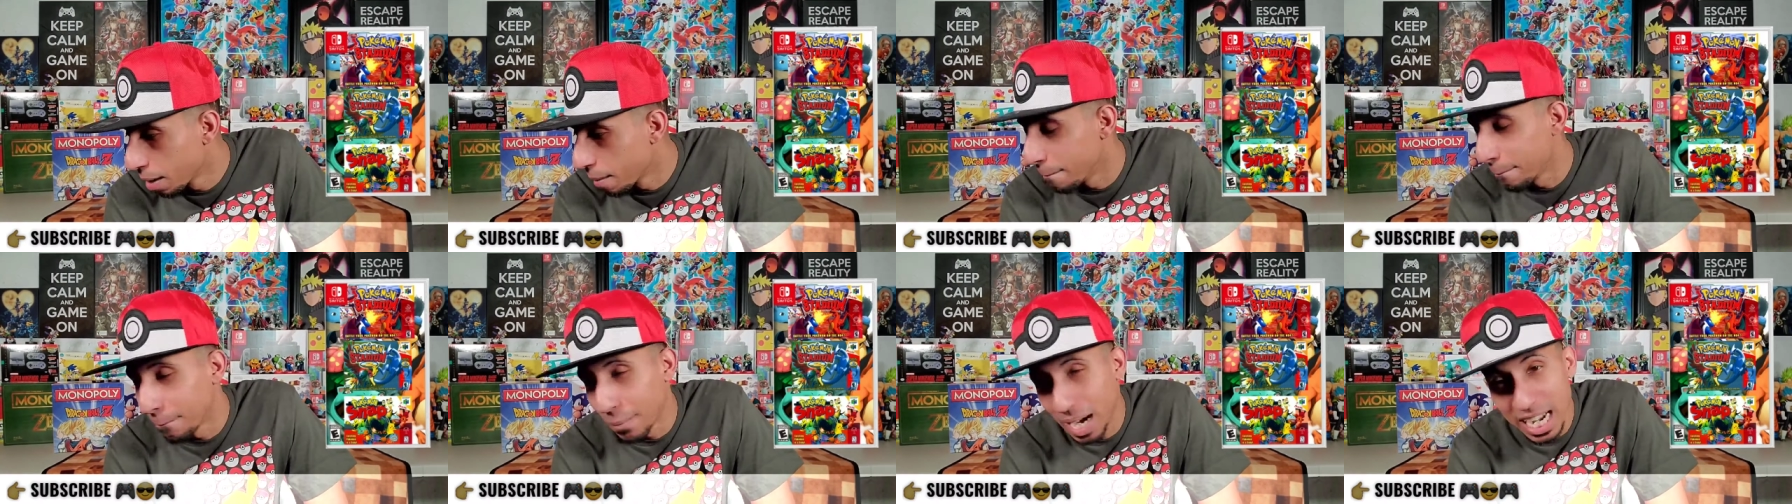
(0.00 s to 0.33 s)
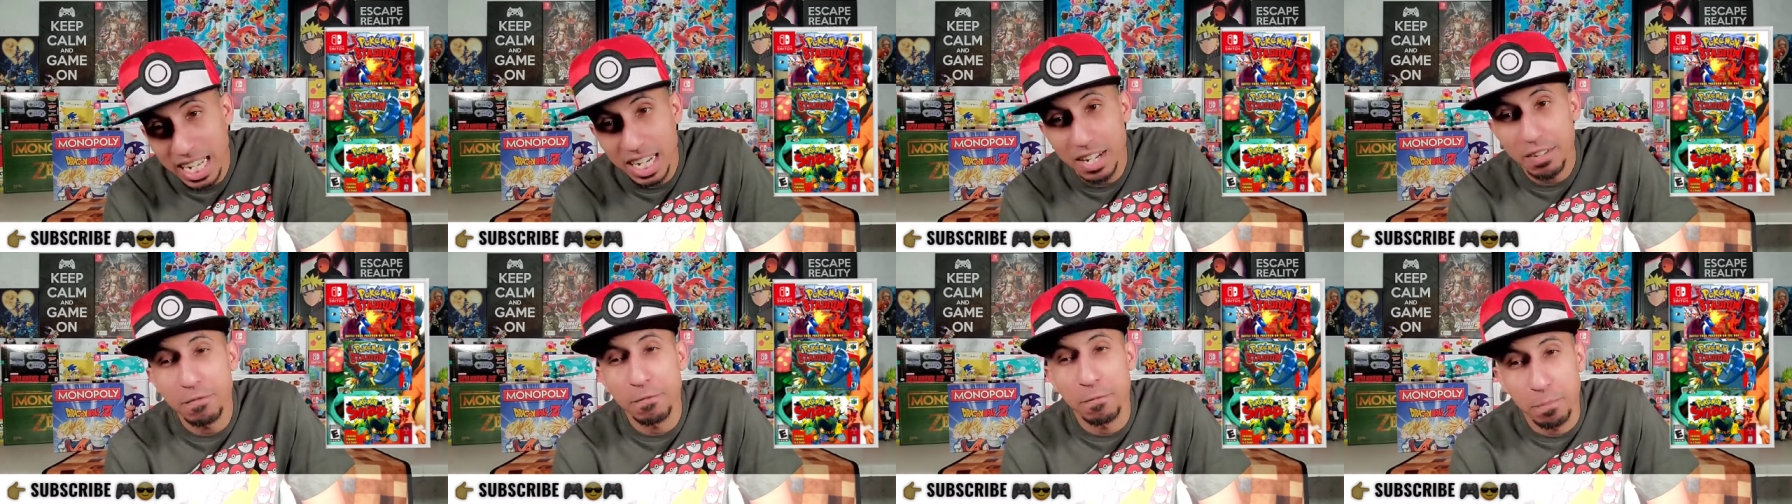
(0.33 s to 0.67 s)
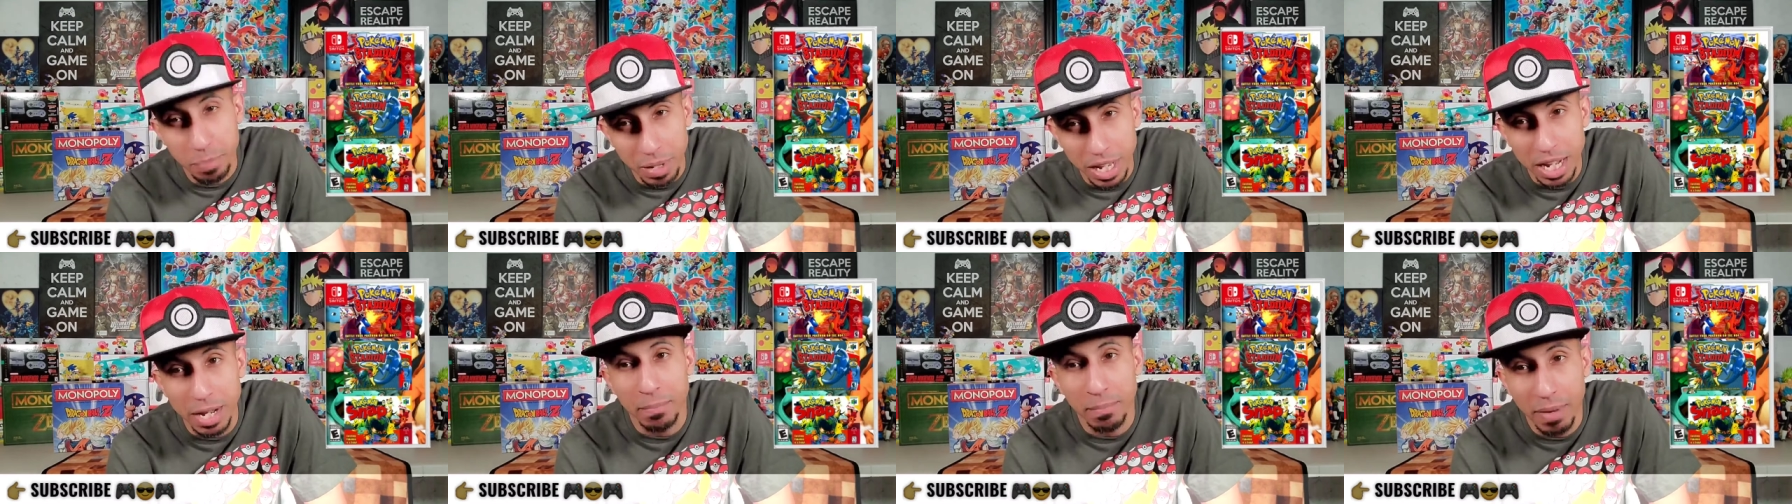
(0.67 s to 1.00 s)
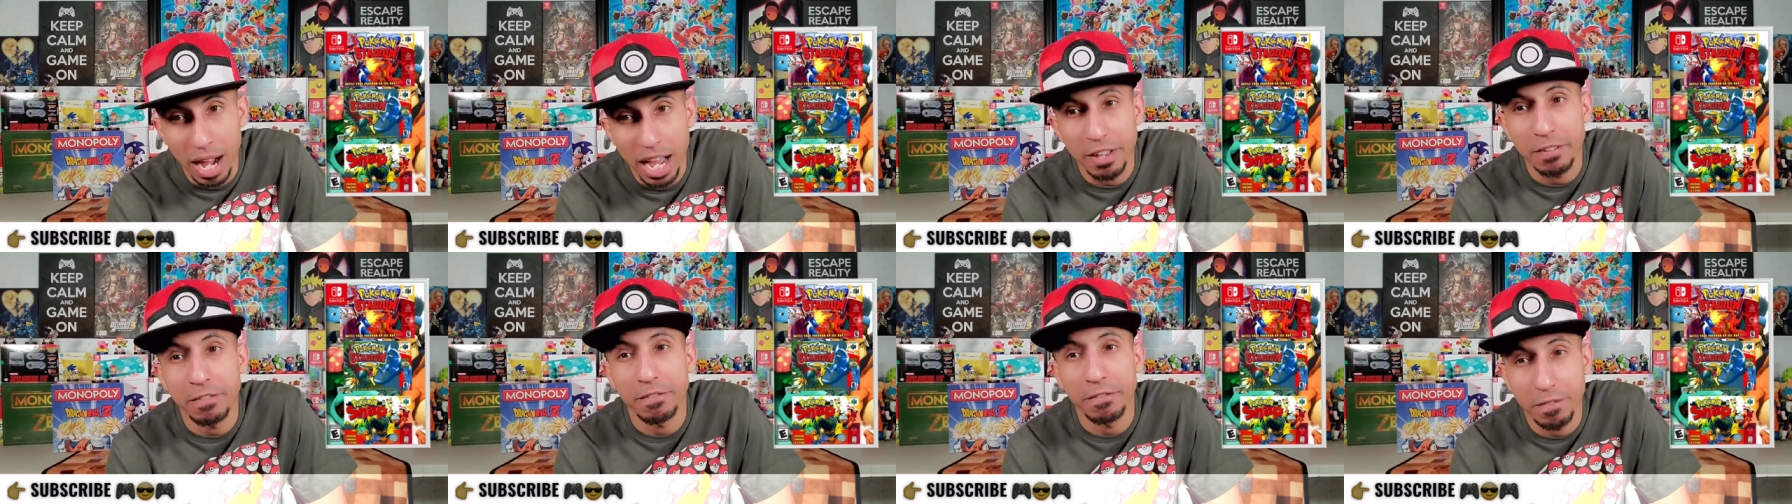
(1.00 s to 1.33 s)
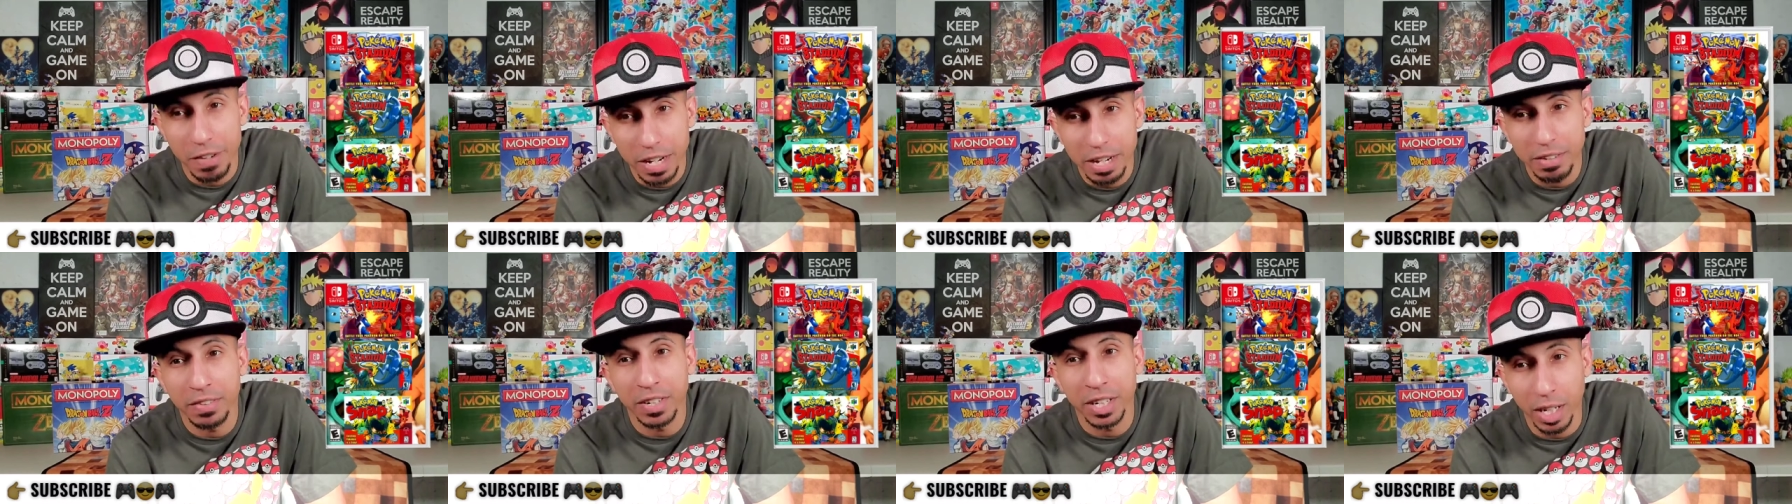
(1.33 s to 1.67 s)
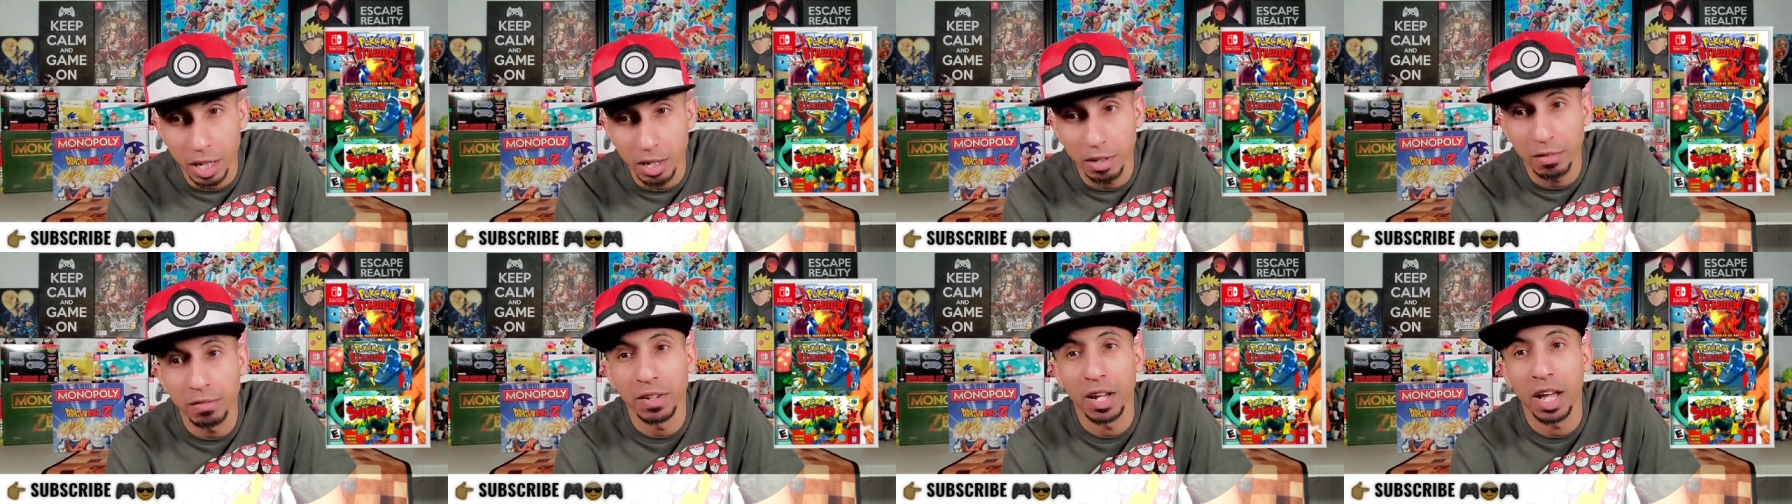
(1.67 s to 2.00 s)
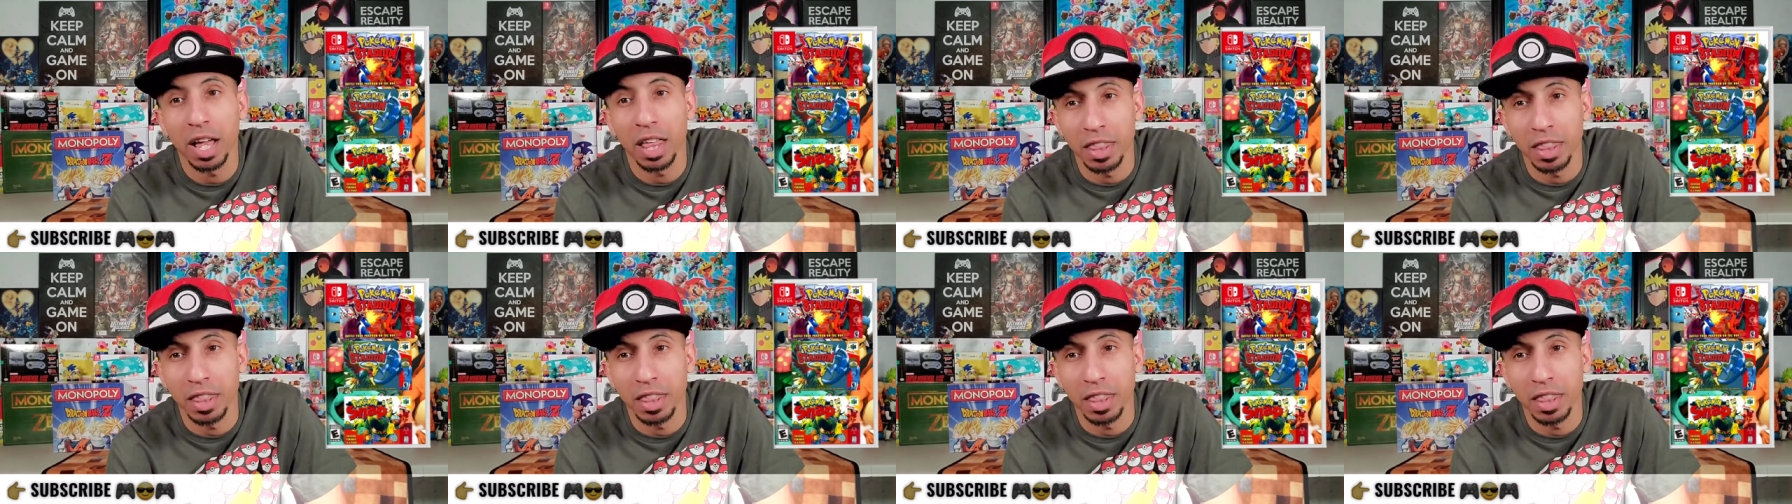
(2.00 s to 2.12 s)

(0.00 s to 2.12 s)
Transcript: might have been my favorite of